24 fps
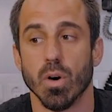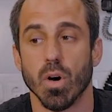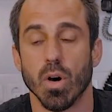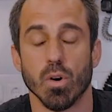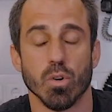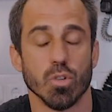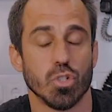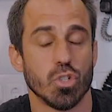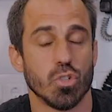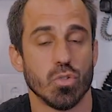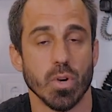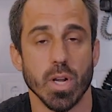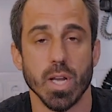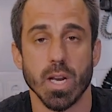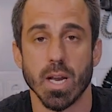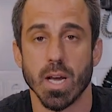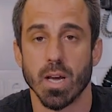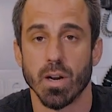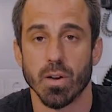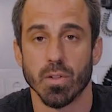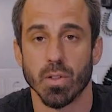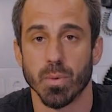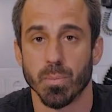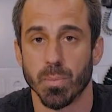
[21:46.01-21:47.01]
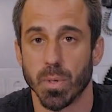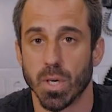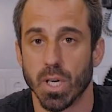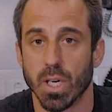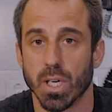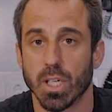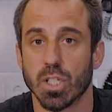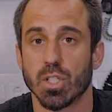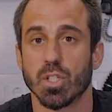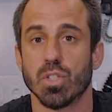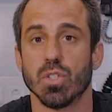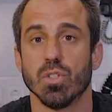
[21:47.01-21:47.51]
straight out of the
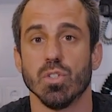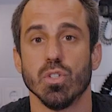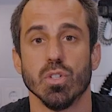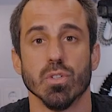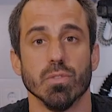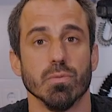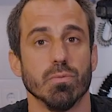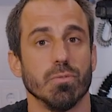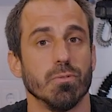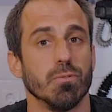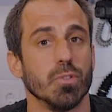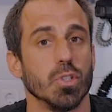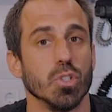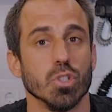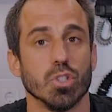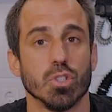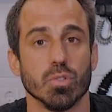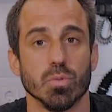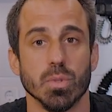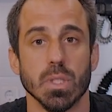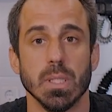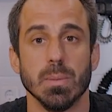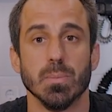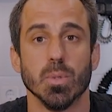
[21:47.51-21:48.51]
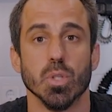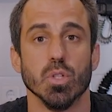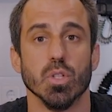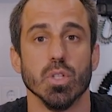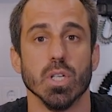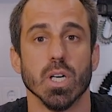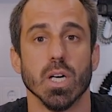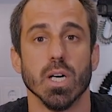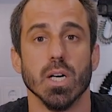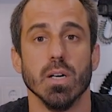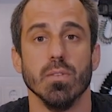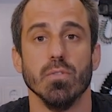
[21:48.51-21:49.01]
box, your first rebreather
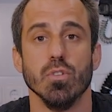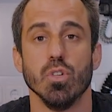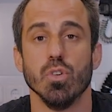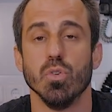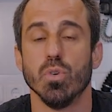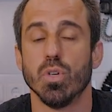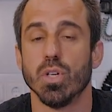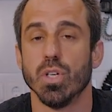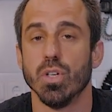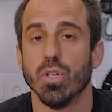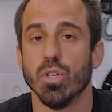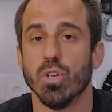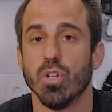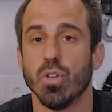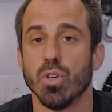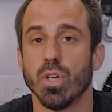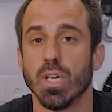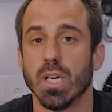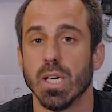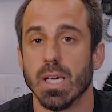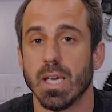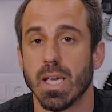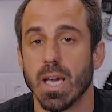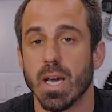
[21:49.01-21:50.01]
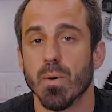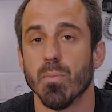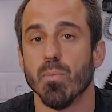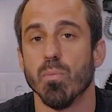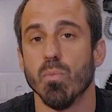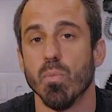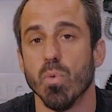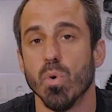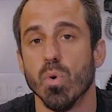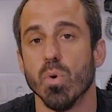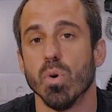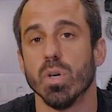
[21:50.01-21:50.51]
dive, you can get
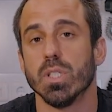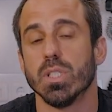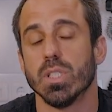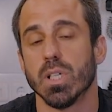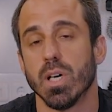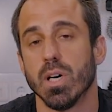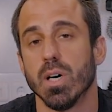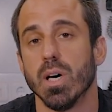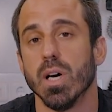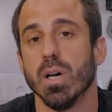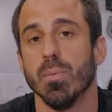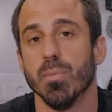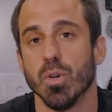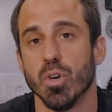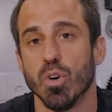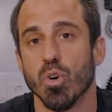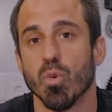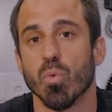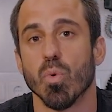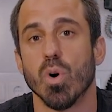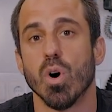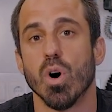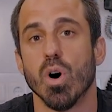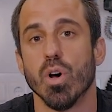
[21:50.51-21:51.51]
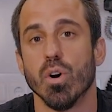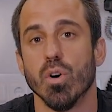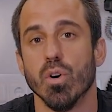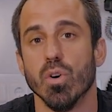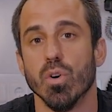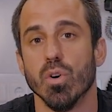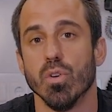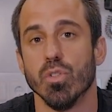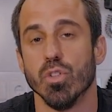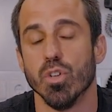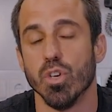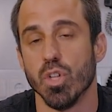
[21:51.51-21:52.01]
more time
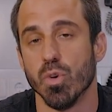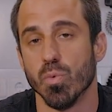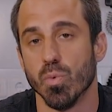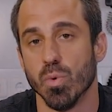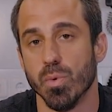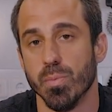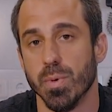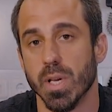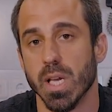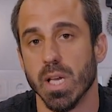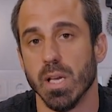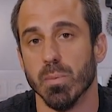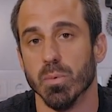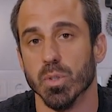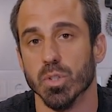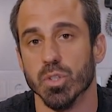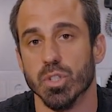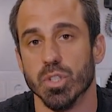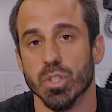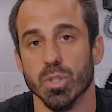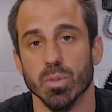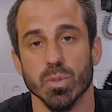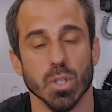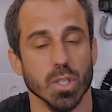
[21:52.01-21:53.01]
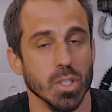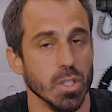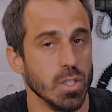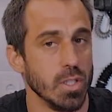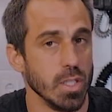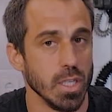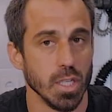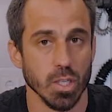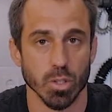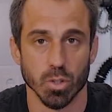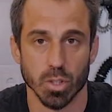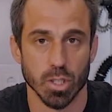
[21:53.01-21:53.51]
underwater than you would be able to on a
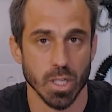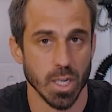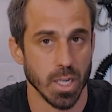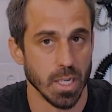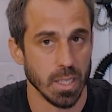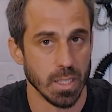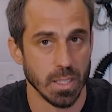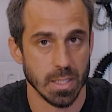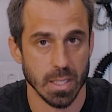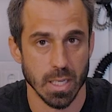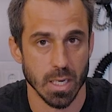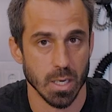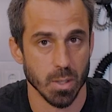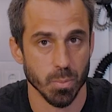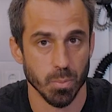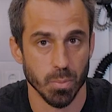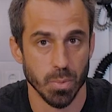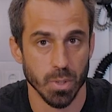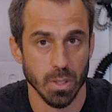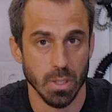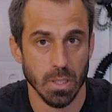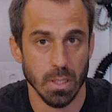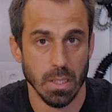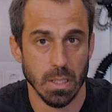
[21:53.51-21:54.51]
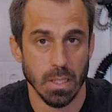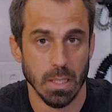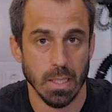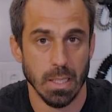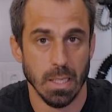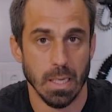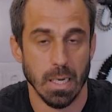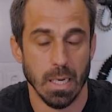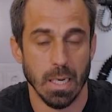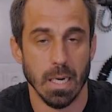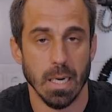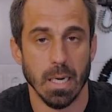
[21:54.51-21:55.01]
single tank setup.
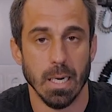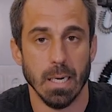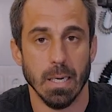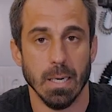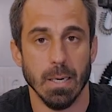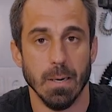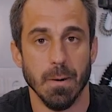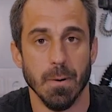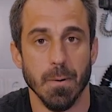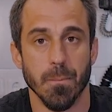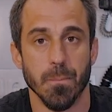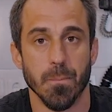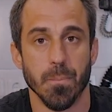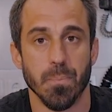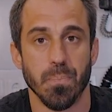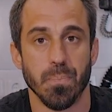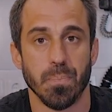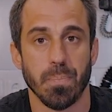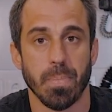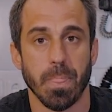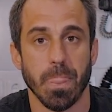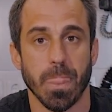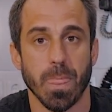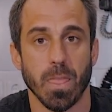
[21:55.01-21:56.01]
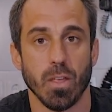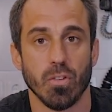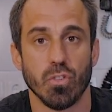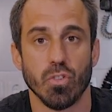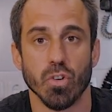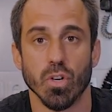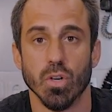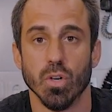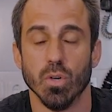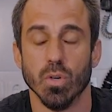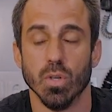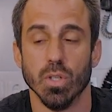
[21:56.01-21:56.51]

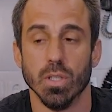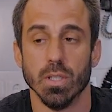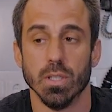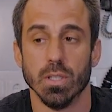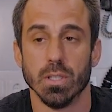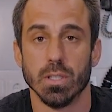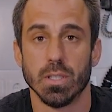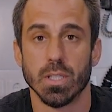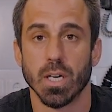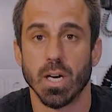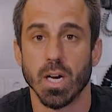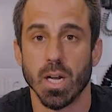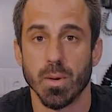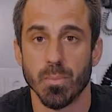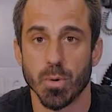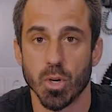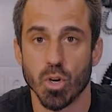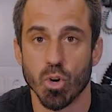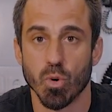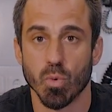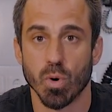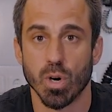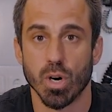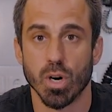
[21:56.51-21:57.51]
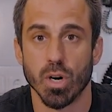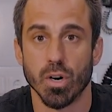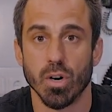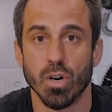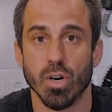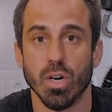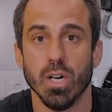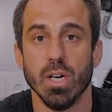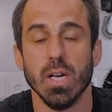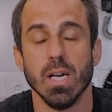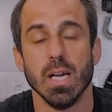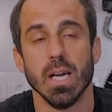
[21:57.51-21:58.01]
So time
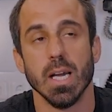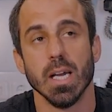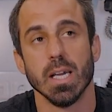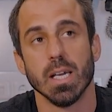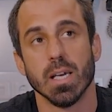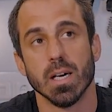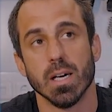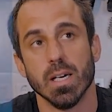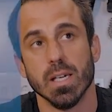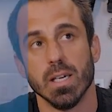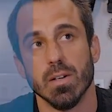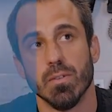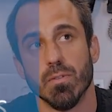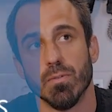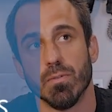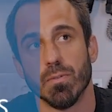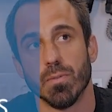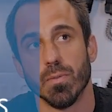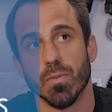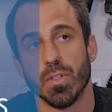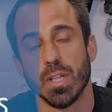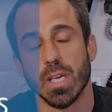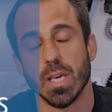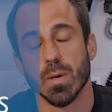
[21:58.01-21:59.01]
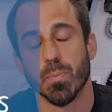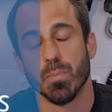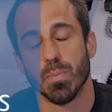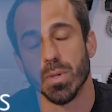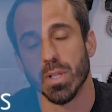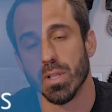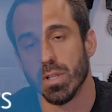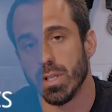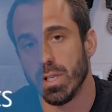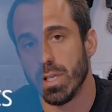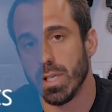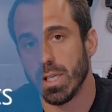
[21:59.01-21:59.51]
underwater and kind of the
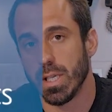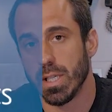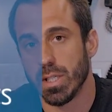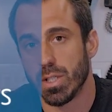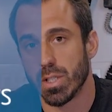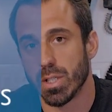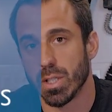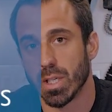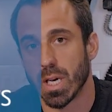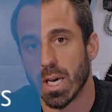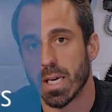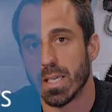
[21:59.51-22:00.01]
ability to